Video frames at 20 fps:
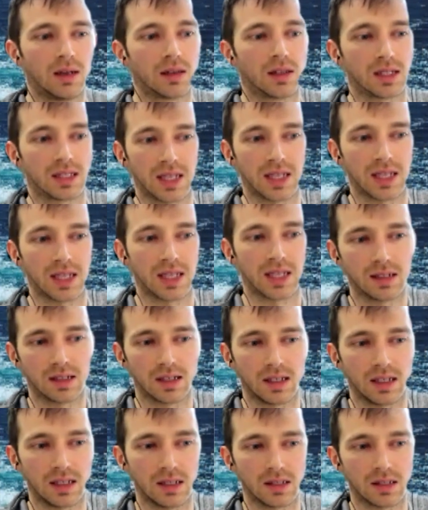The
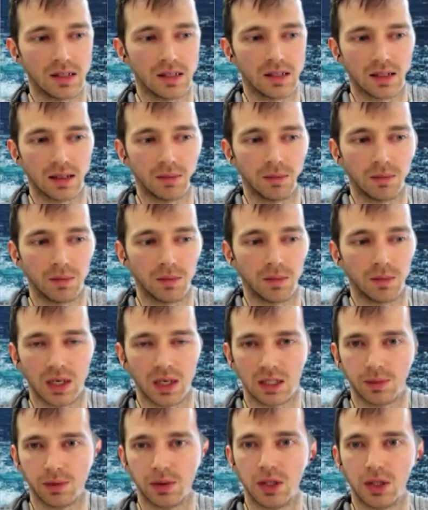second is some
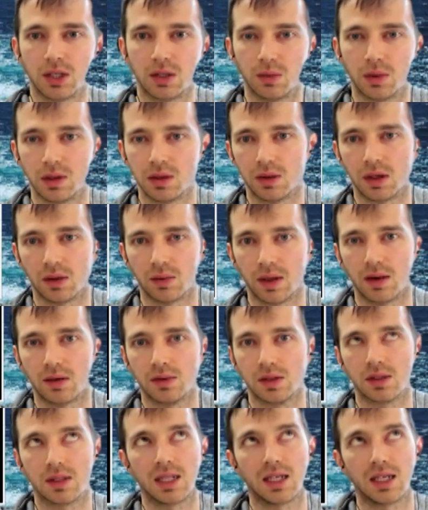exploration we're doing around